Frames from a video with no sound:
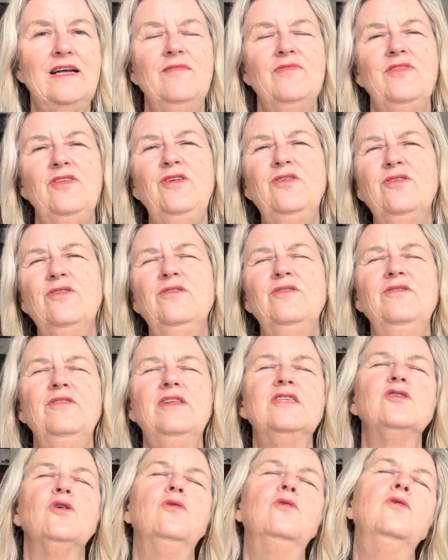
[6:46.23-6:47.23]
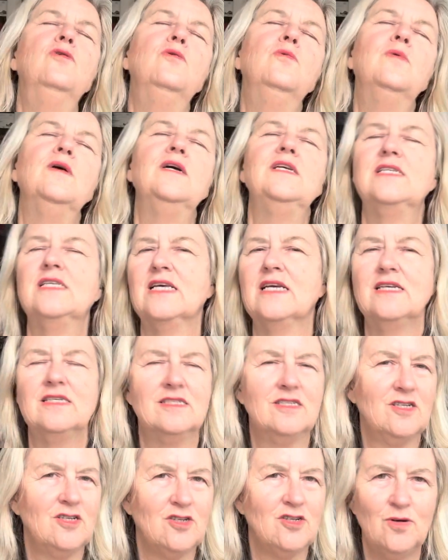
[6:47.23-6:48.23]
There's always things
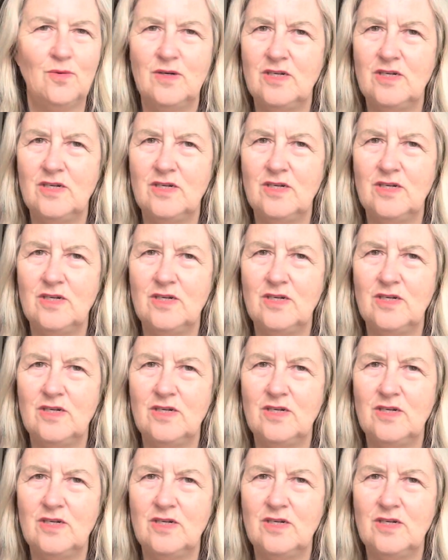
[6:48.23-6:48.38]
to do